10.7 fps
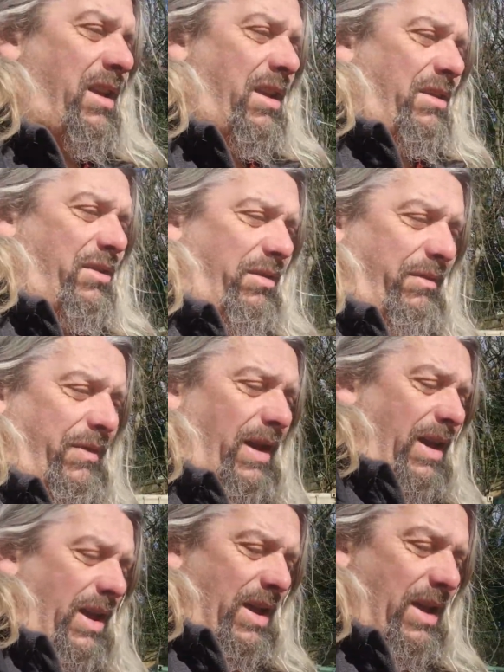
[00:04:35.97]
sort of
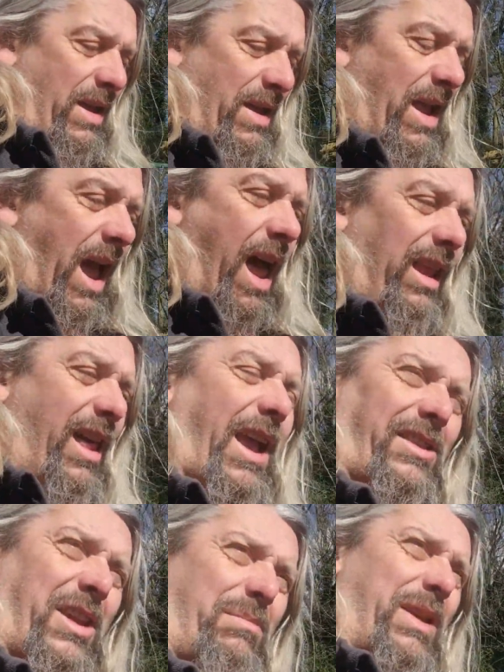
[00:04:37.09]
I
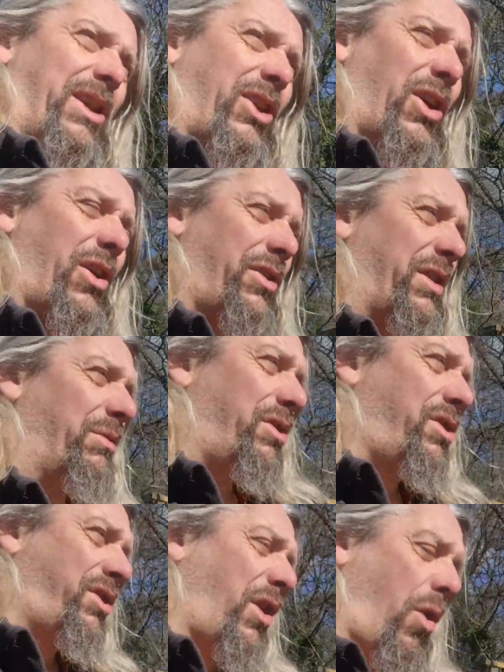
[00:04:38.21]
liked it because it was
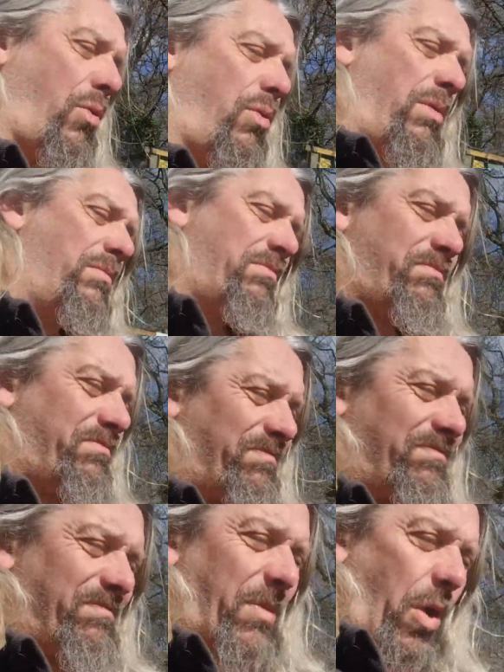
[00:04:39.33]
so
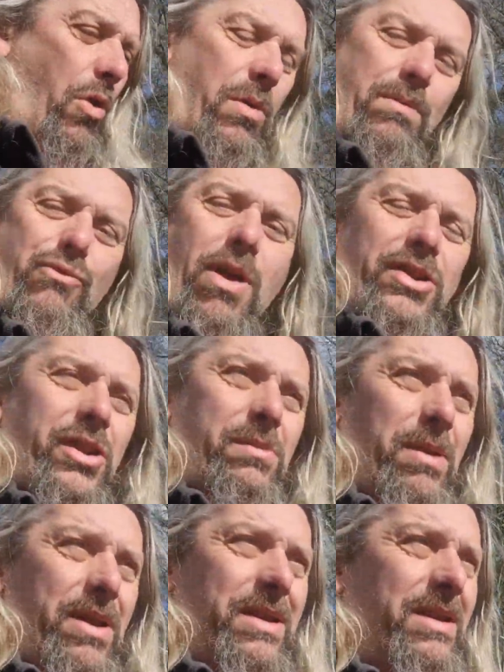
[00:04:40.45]
unprecious,
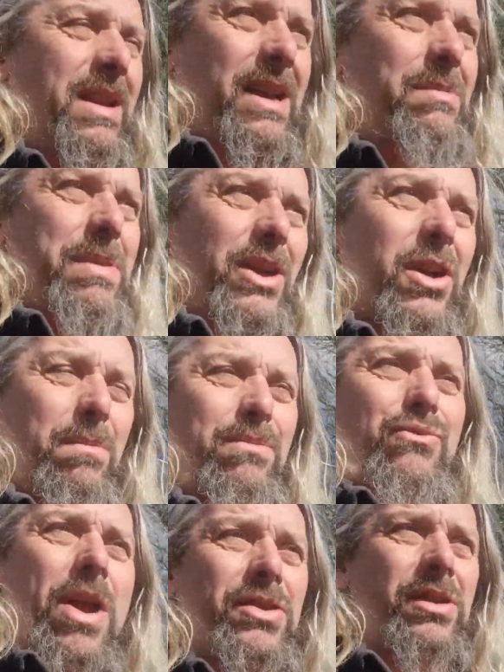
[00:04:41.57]
but it's become
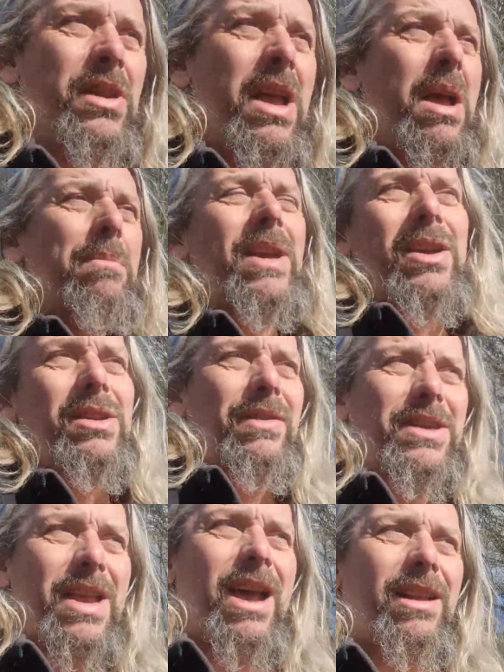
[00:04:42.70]
precious because of
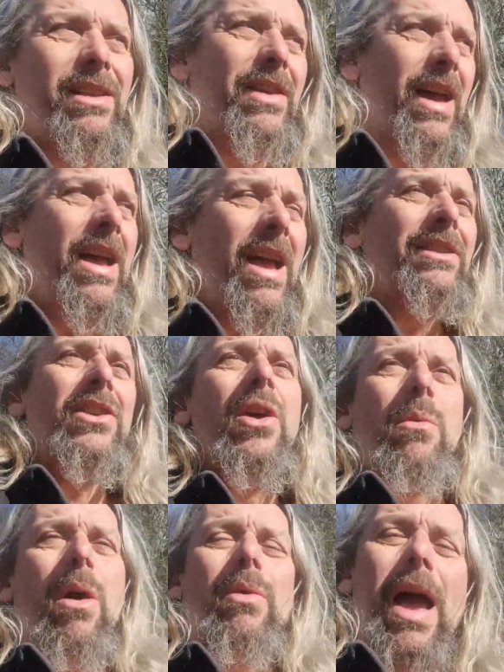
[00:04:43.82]
exactly that, and you know
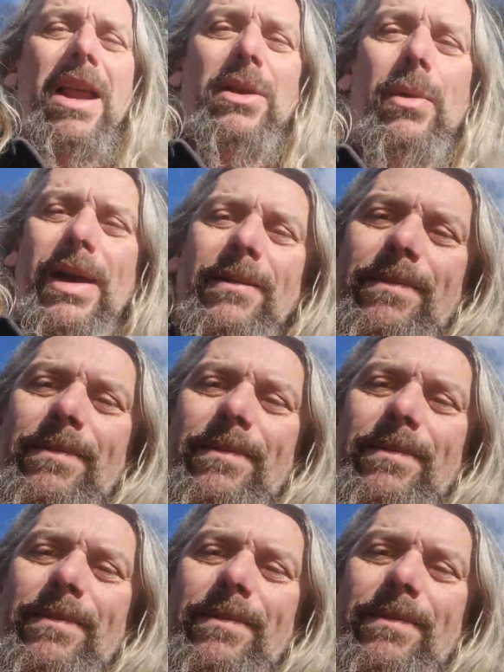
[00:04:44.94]
all that anyway.